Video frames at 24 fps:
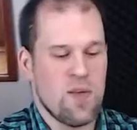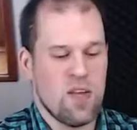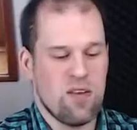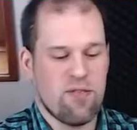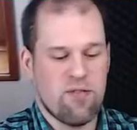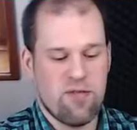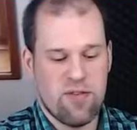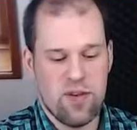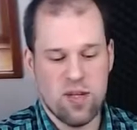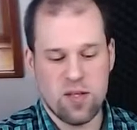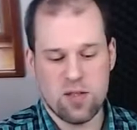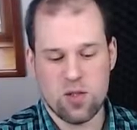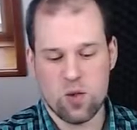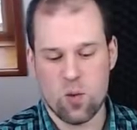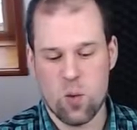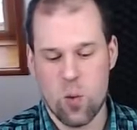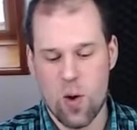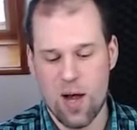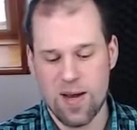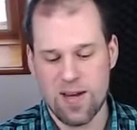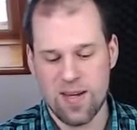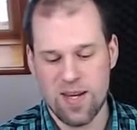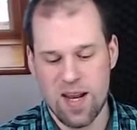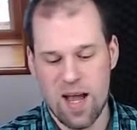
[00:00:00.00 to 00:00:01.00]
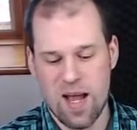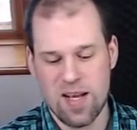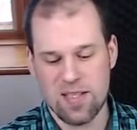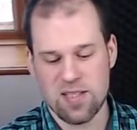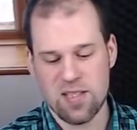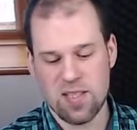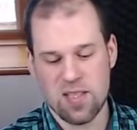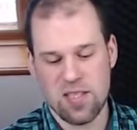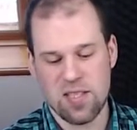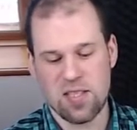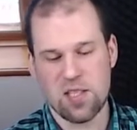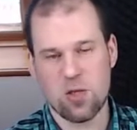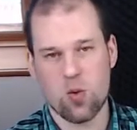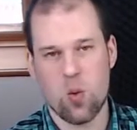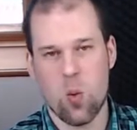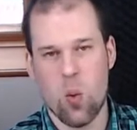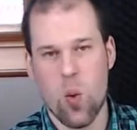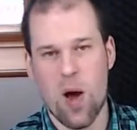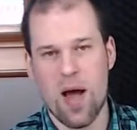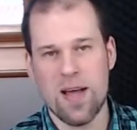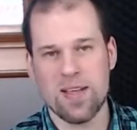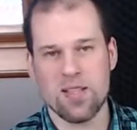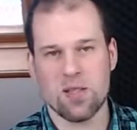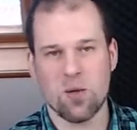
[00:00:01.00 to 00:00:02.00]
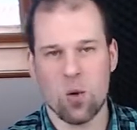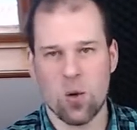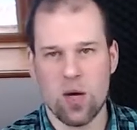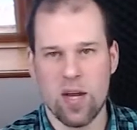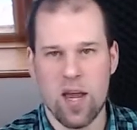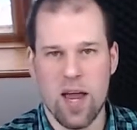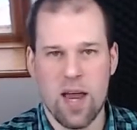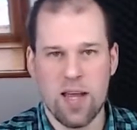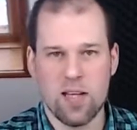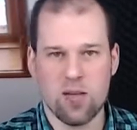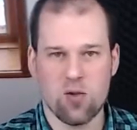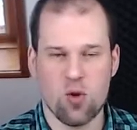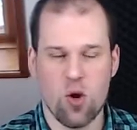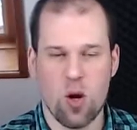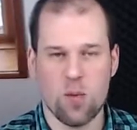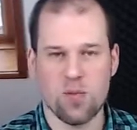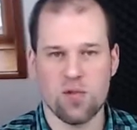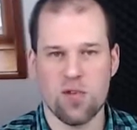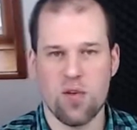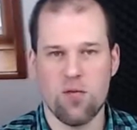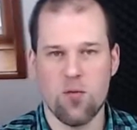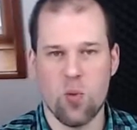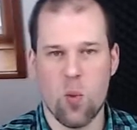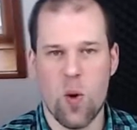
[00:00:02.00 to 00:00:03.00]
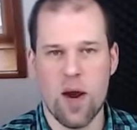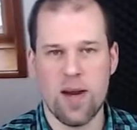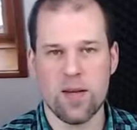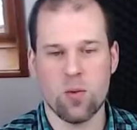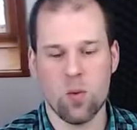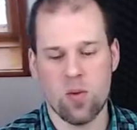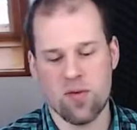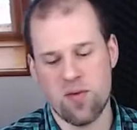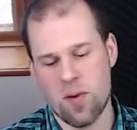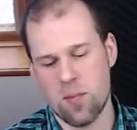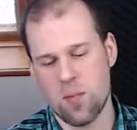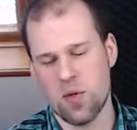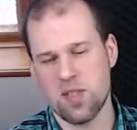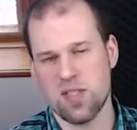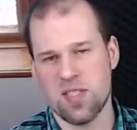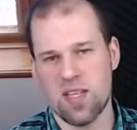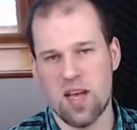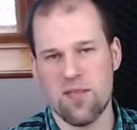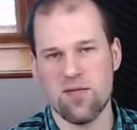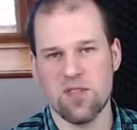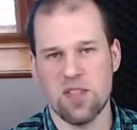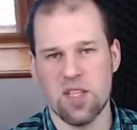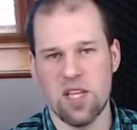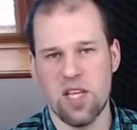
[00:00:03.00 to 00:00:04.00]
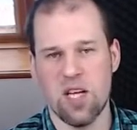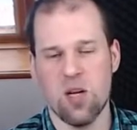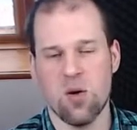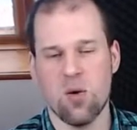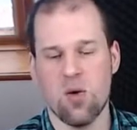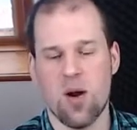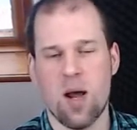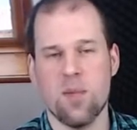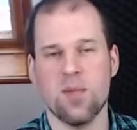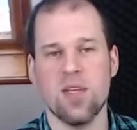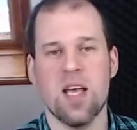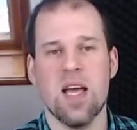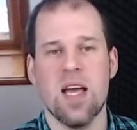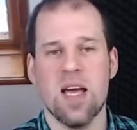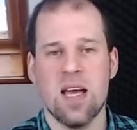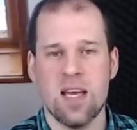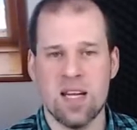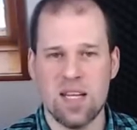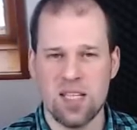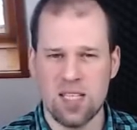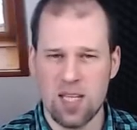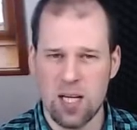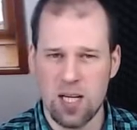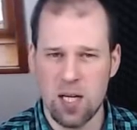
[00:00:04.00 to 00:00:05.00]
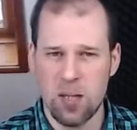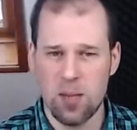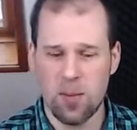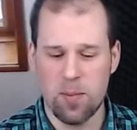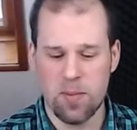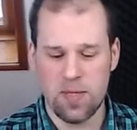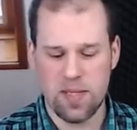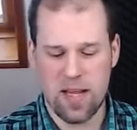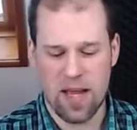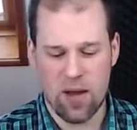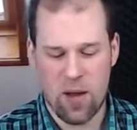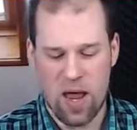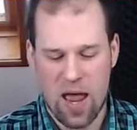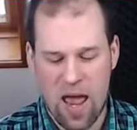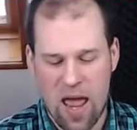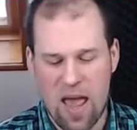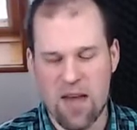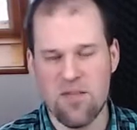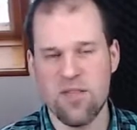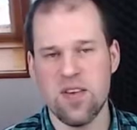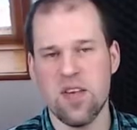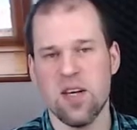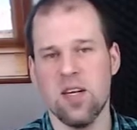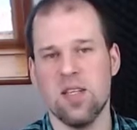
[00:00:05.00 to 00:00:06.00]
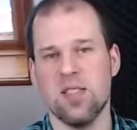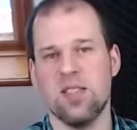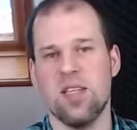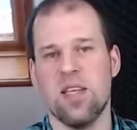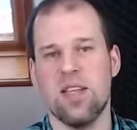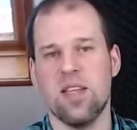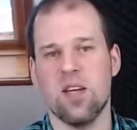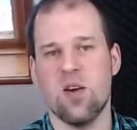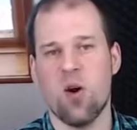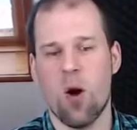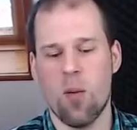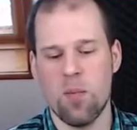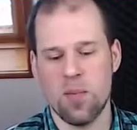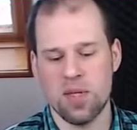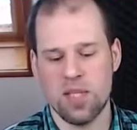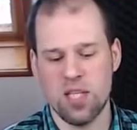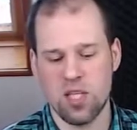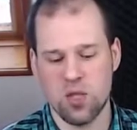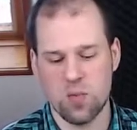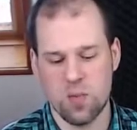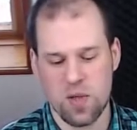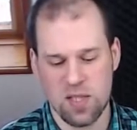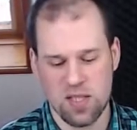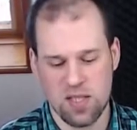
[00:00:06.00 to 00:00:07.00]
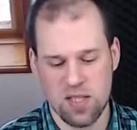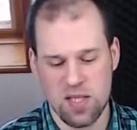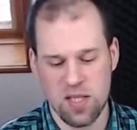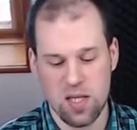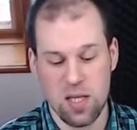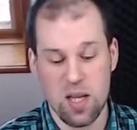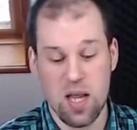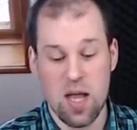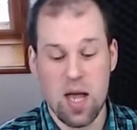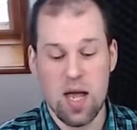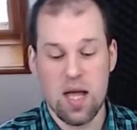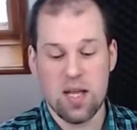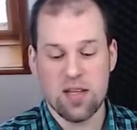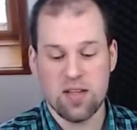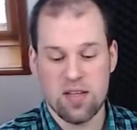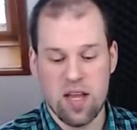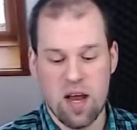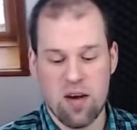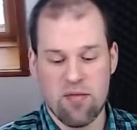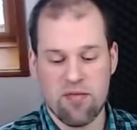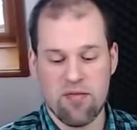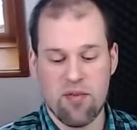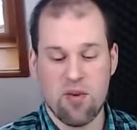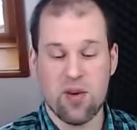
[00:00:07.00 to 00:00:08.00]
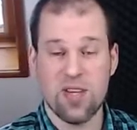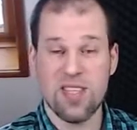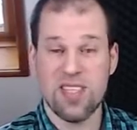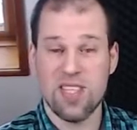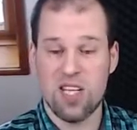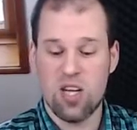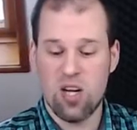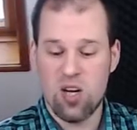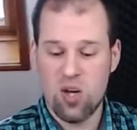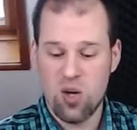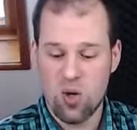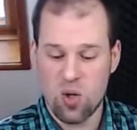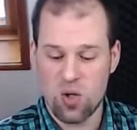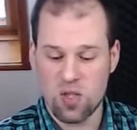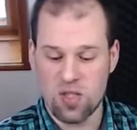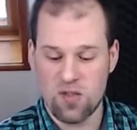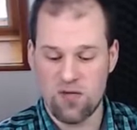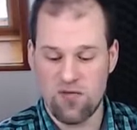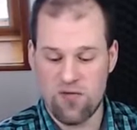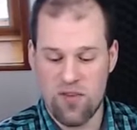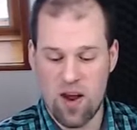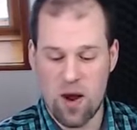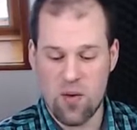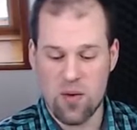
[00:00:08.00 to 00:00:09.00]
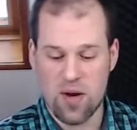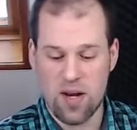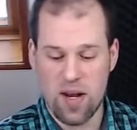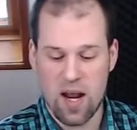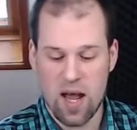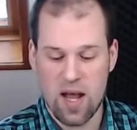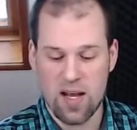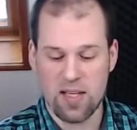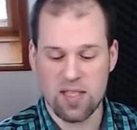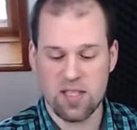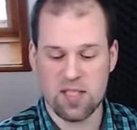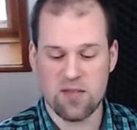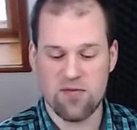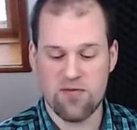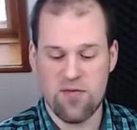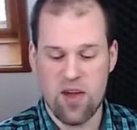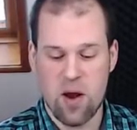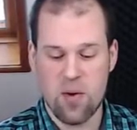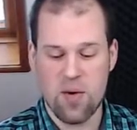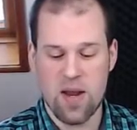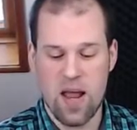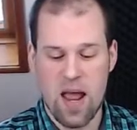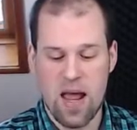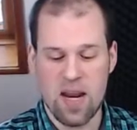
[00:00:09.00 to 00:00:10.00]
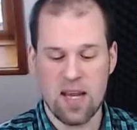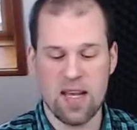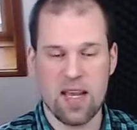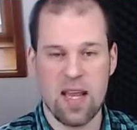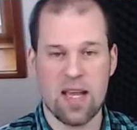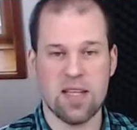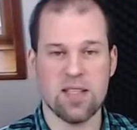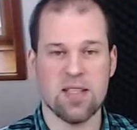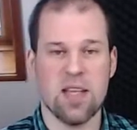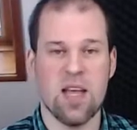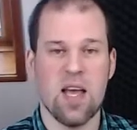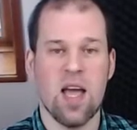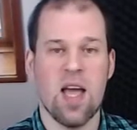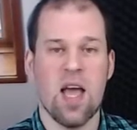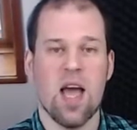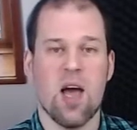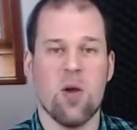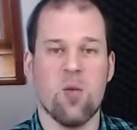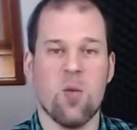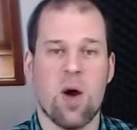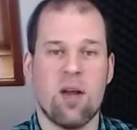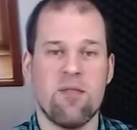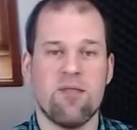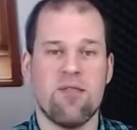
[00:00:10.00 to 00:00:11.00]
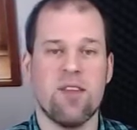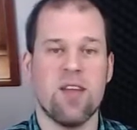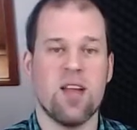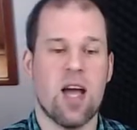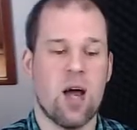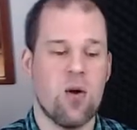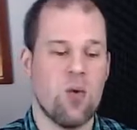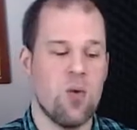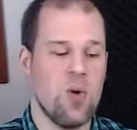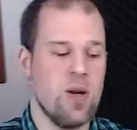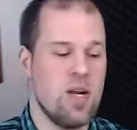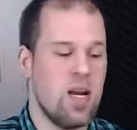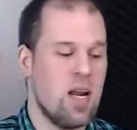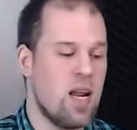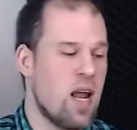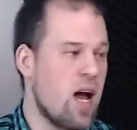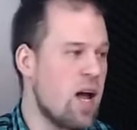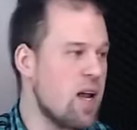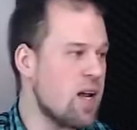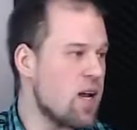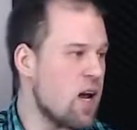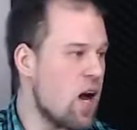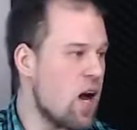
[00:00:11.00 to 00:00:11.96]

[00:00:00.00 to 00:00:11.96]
it feels quite nice. It is quite okay in terms of weight with 1.7 kilograms. It is a little bit heavier than the competition, but still, therefore it looks very nice, very elegant. And one thing I really like